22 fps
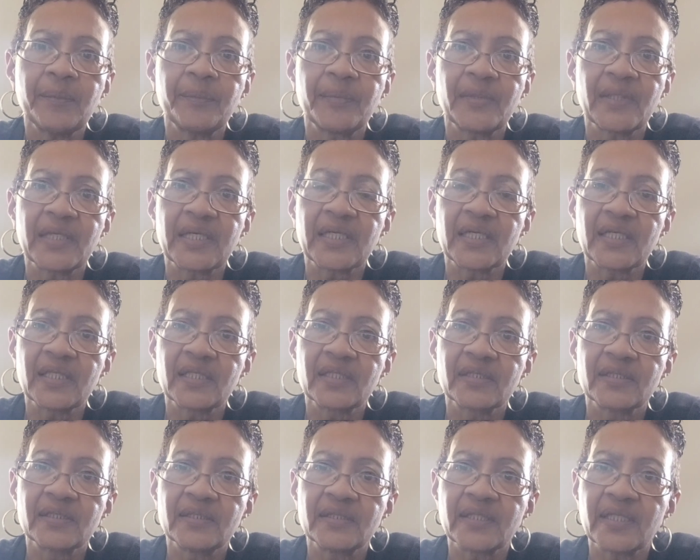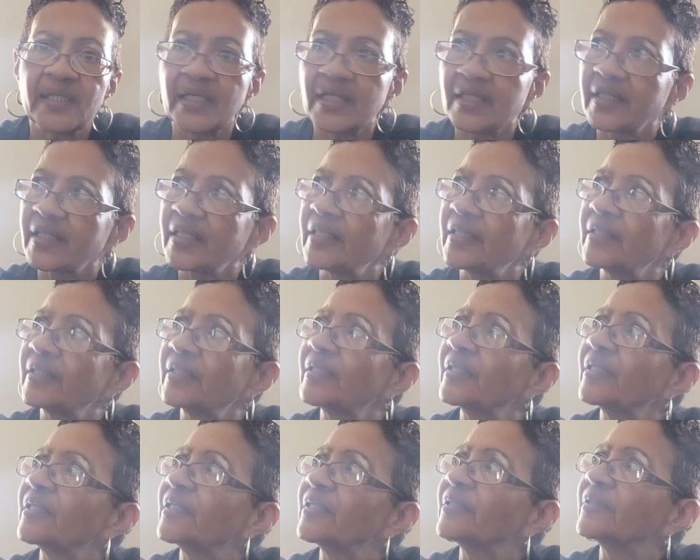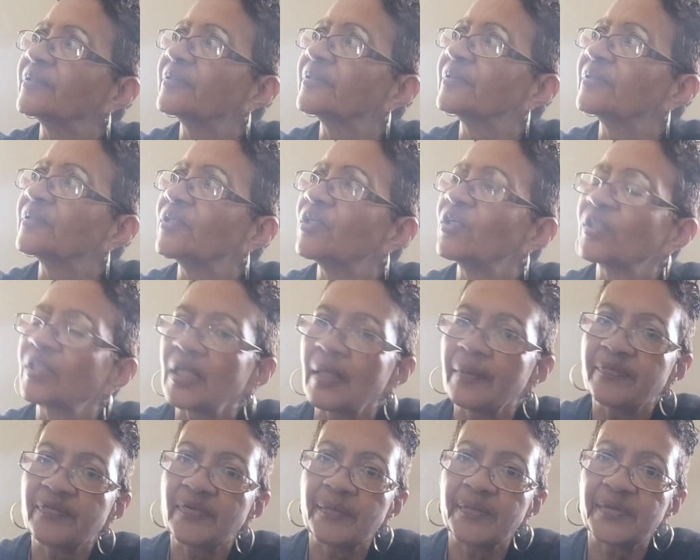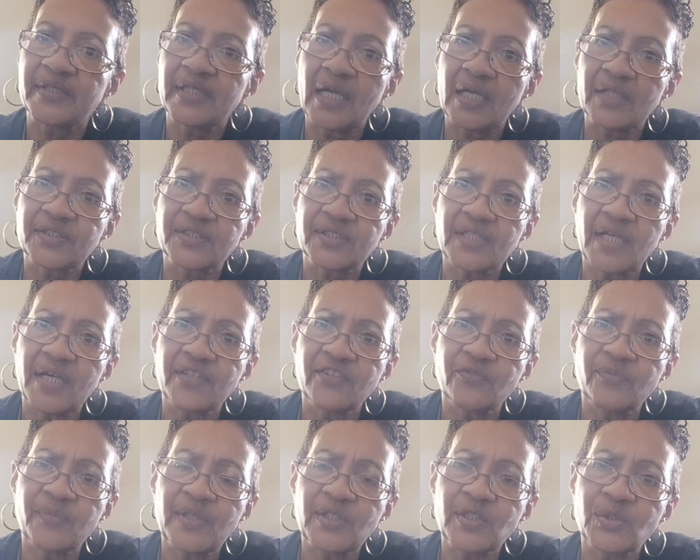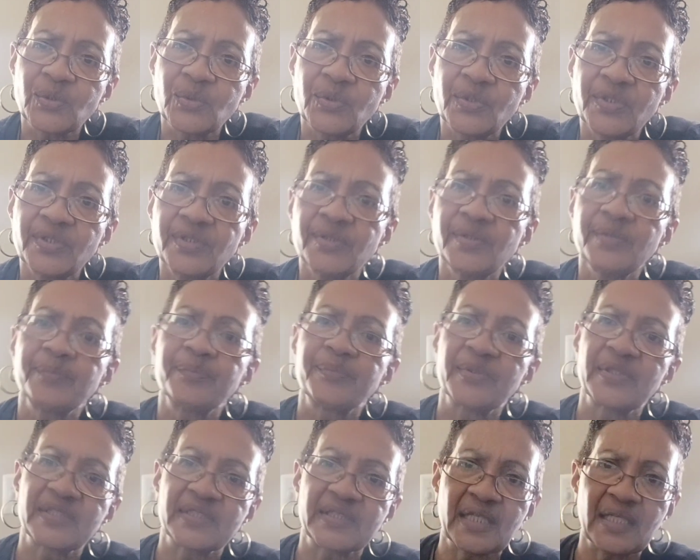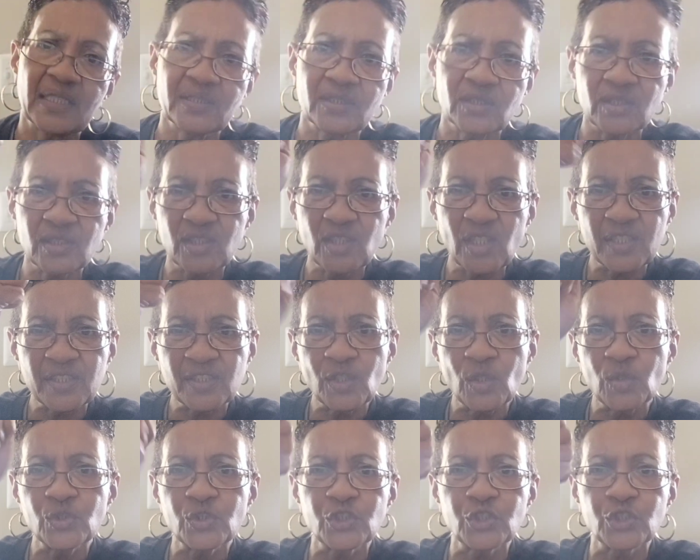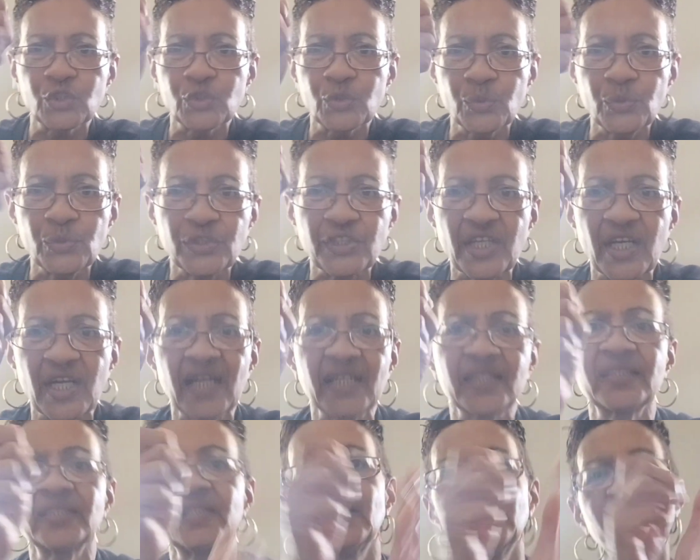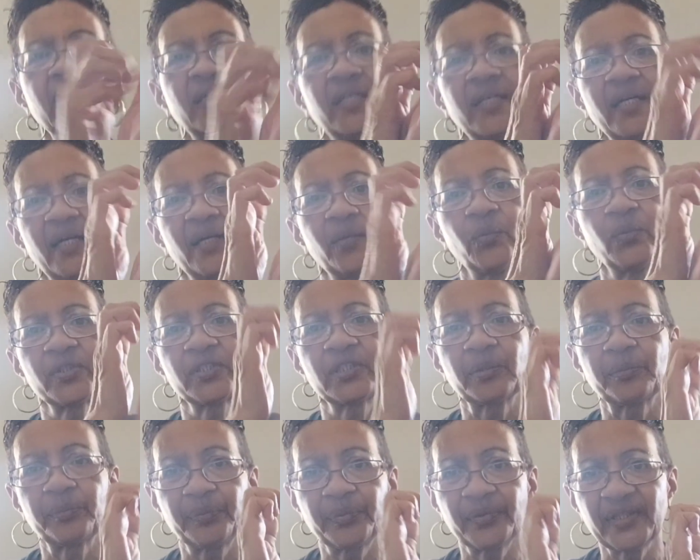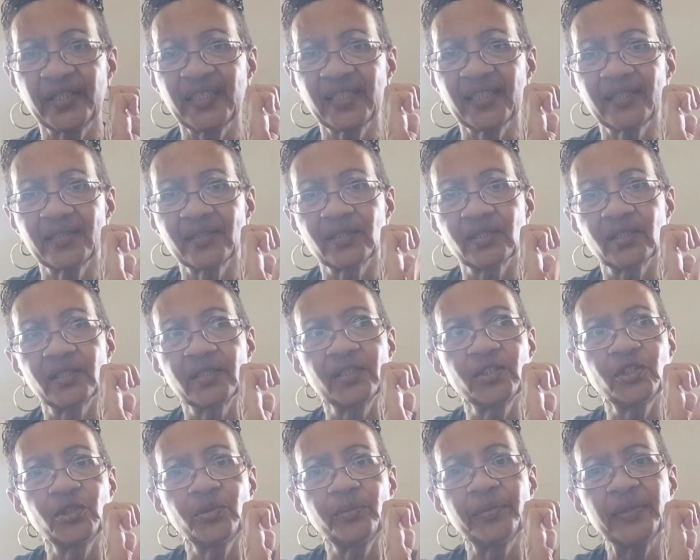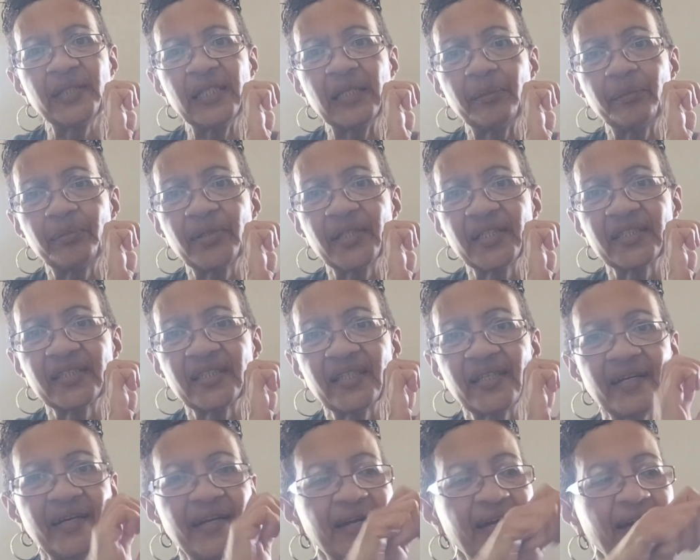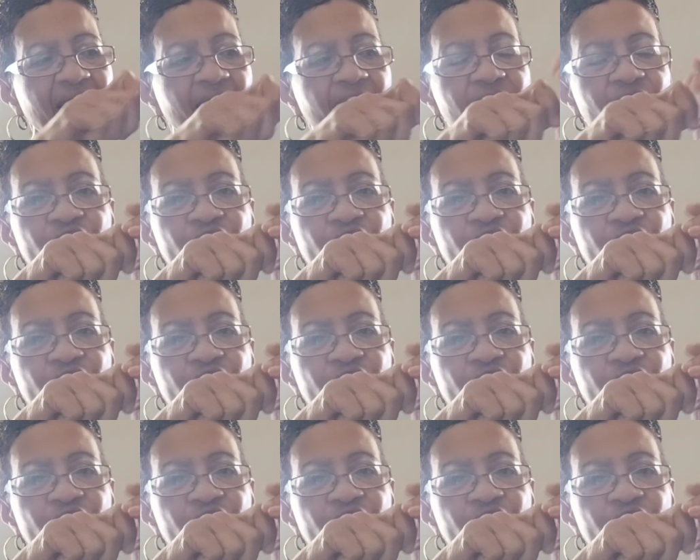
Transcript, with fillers: blink that I can uh, hook up from the outside of my door, but that, that goes screwed on and with the blink, the little mini blink that I have, it